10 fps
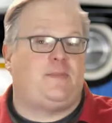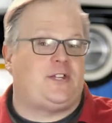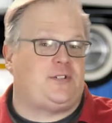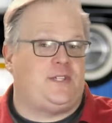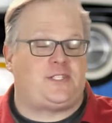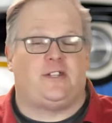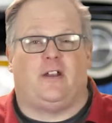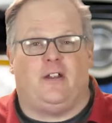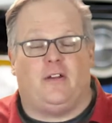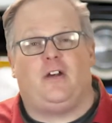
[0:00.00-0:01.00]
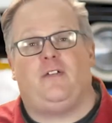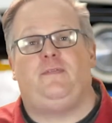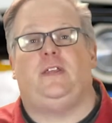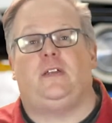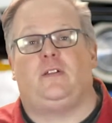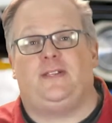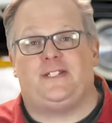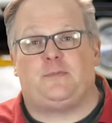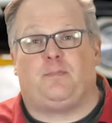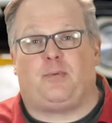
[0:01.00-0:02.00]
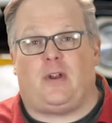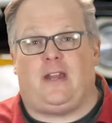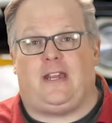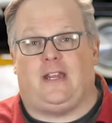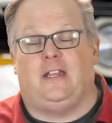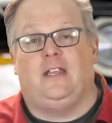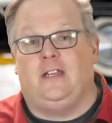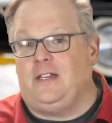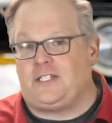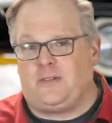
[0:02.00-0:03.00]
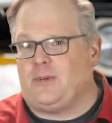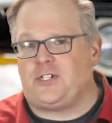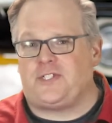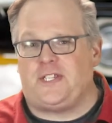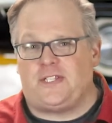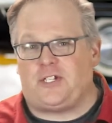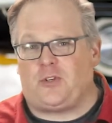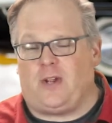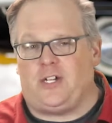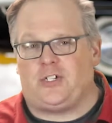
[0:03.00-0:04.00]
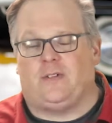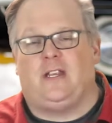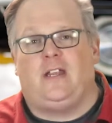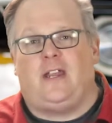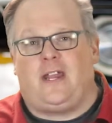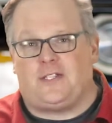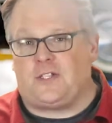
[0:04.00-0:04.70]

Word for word: imagine this scenario. A vehicle is braking. It's an emergency situation. As